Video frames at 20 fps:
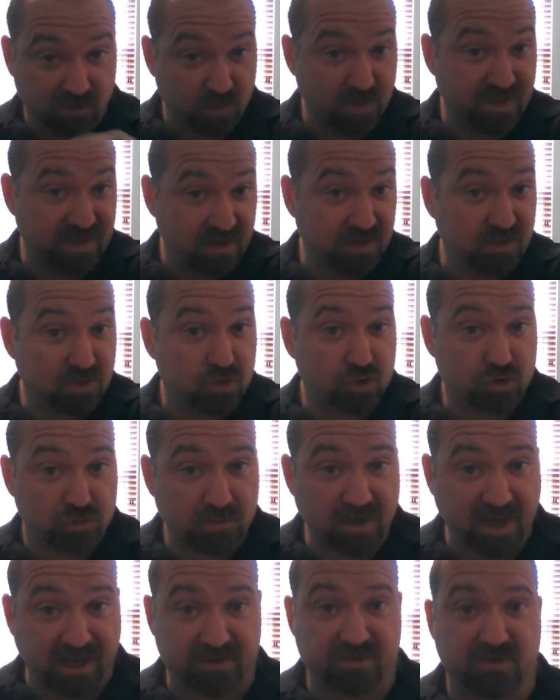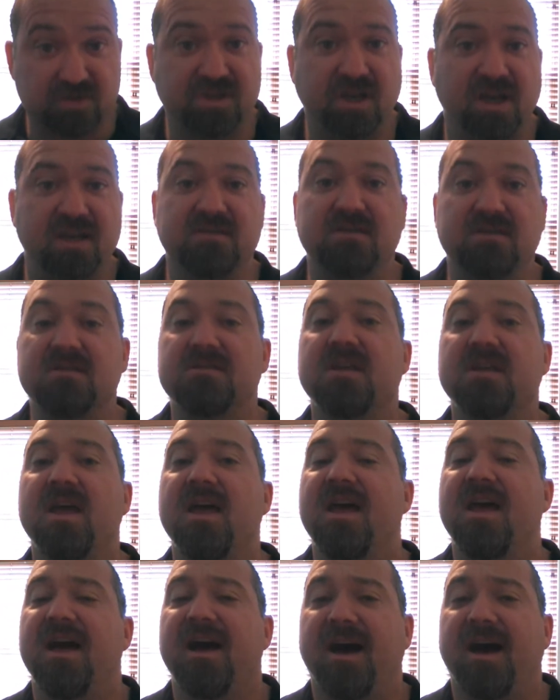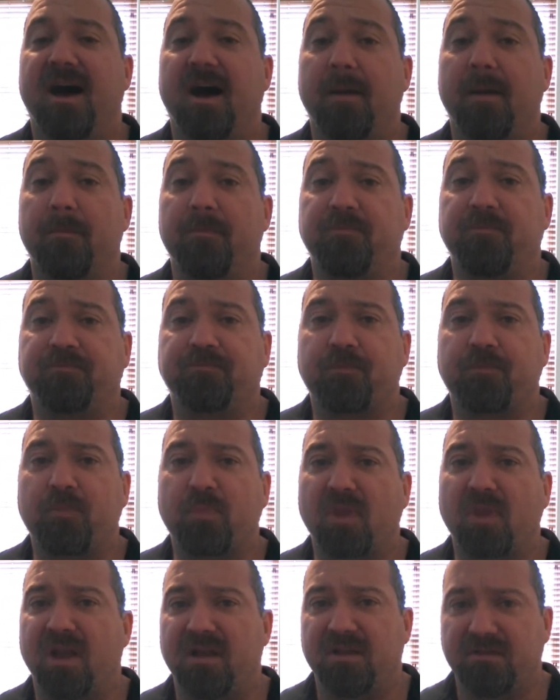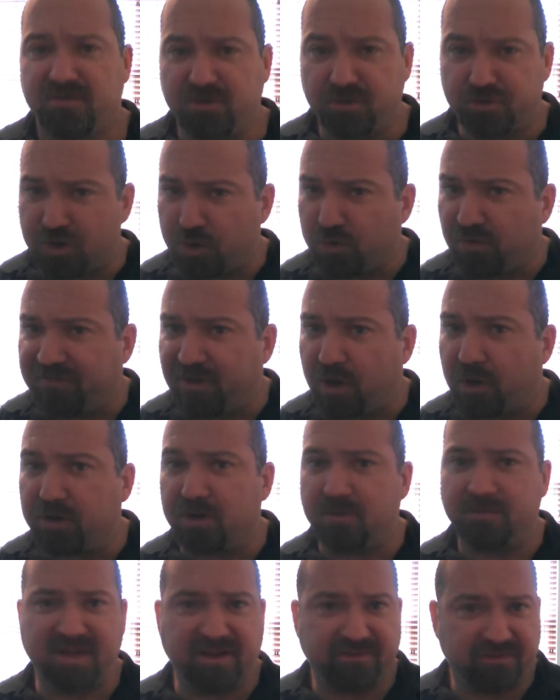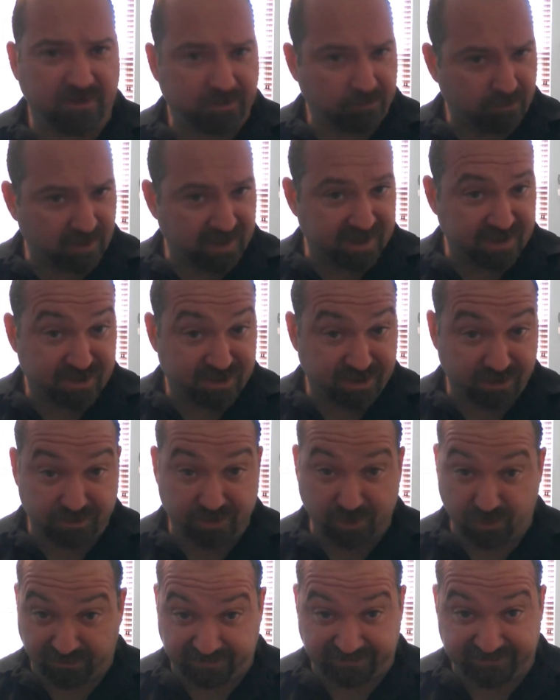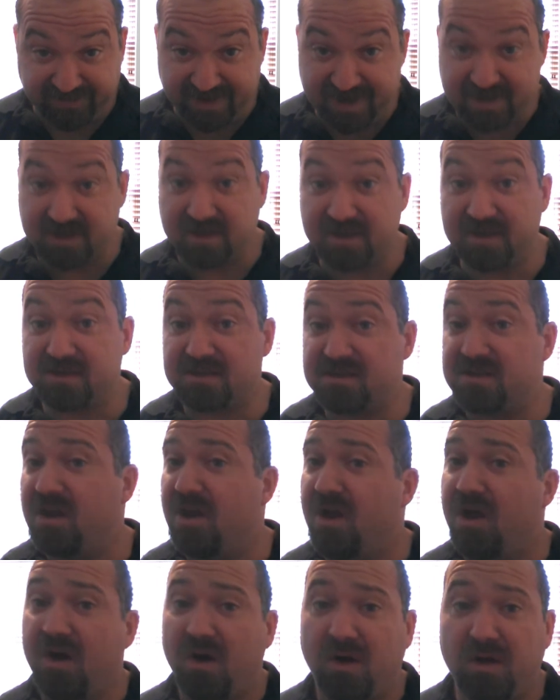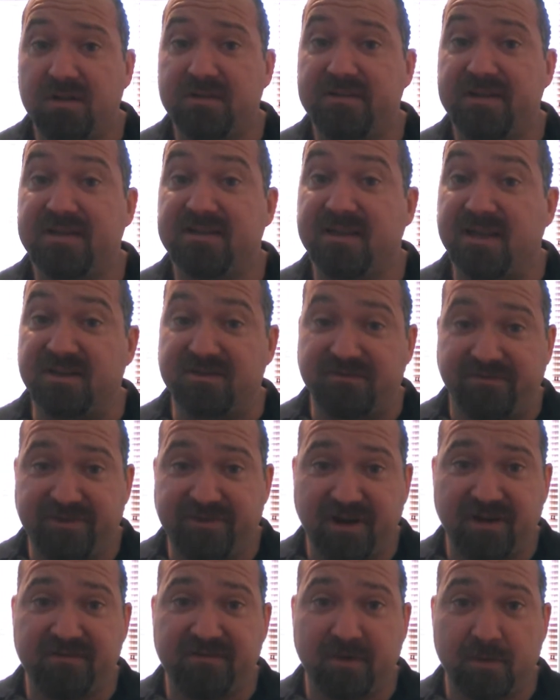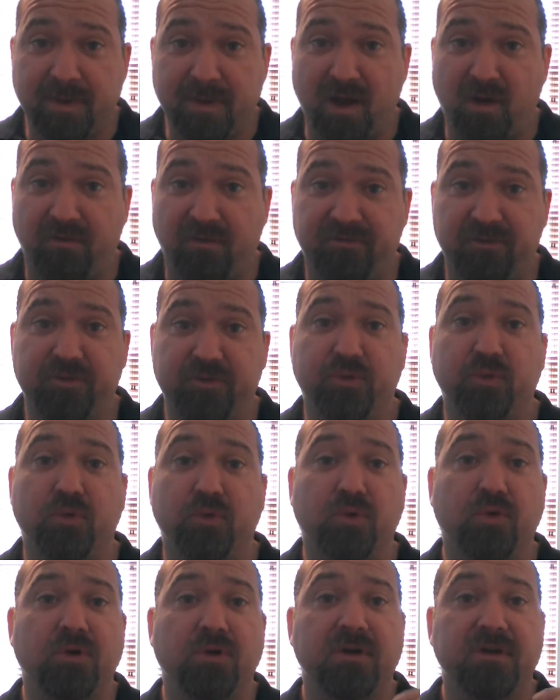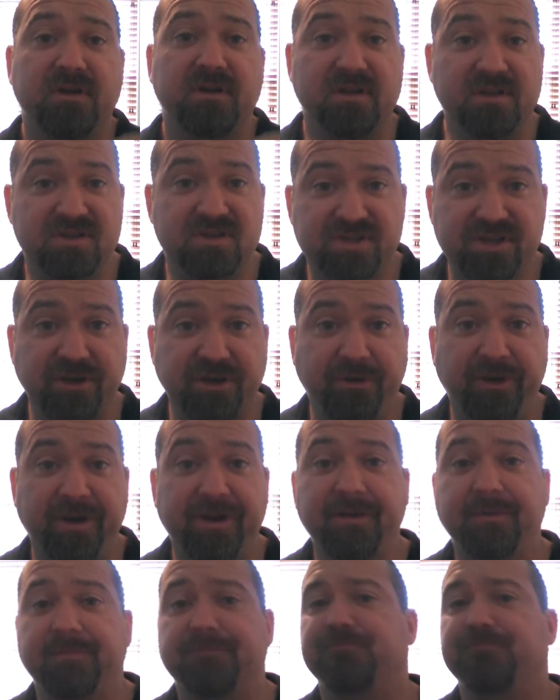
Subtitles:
within exercises. Your total volume definitely relates to your total fitness. All of these things, very, very powerful tool. Consider it.